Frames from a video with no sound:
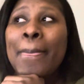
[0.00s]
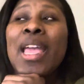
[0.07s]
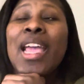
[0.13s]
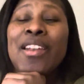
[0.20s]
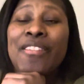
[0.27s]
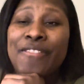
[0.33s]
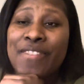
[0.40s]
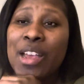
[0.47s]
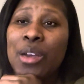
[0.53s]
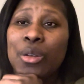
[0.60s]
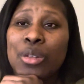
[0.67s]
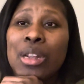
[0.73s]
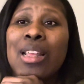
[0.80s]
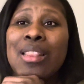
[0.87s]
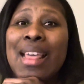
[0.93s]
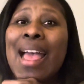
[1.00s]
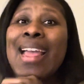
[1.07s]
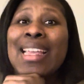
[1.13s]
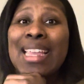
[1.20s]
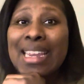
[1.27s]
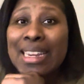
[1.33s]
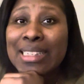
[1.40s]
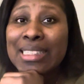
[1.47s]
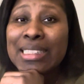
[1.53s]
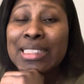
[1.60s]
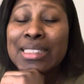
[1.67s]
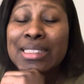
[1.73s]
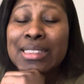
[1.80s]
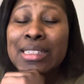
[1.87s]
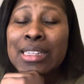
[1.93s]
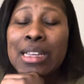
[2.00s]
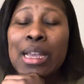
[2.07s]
and felt that Candace,